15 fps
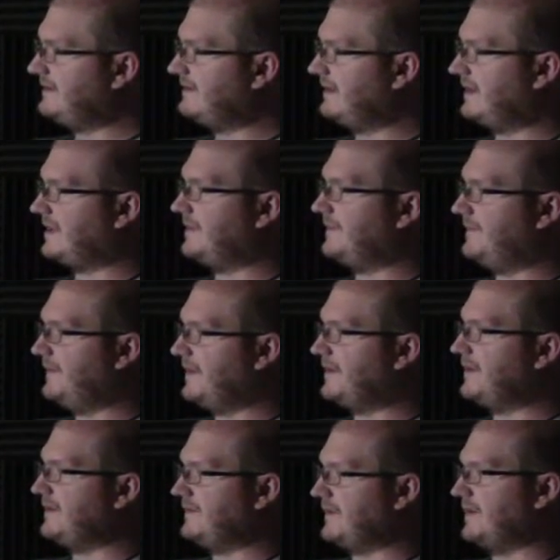Yeah. Like I'm
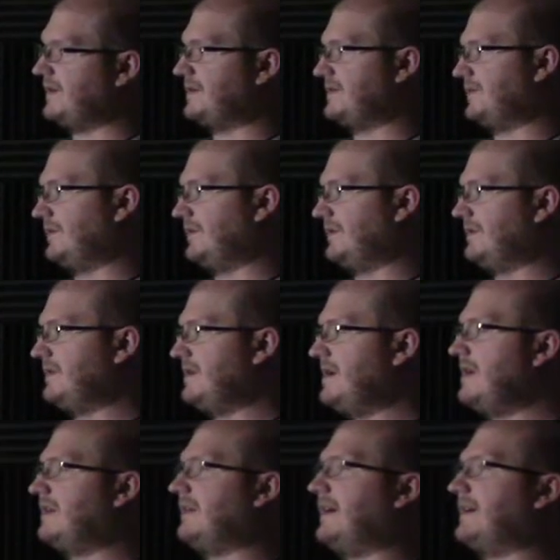very very torn.
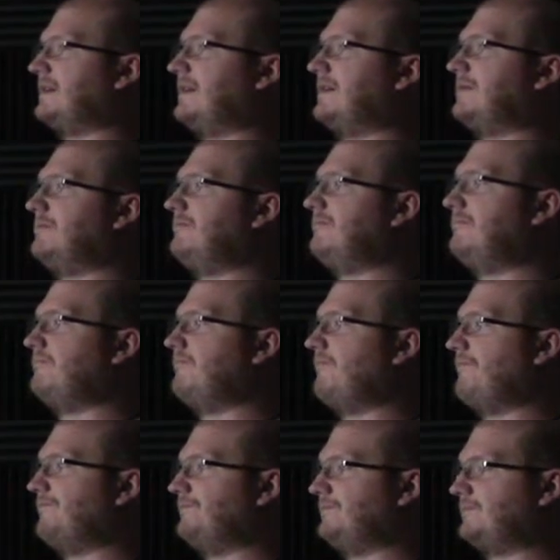It is like, easier like, with SIM
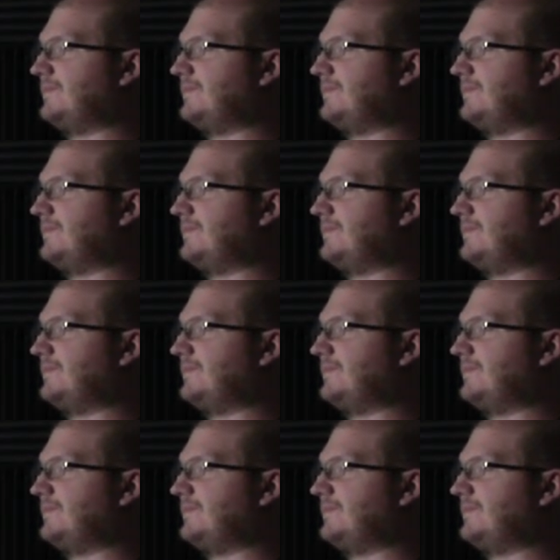card.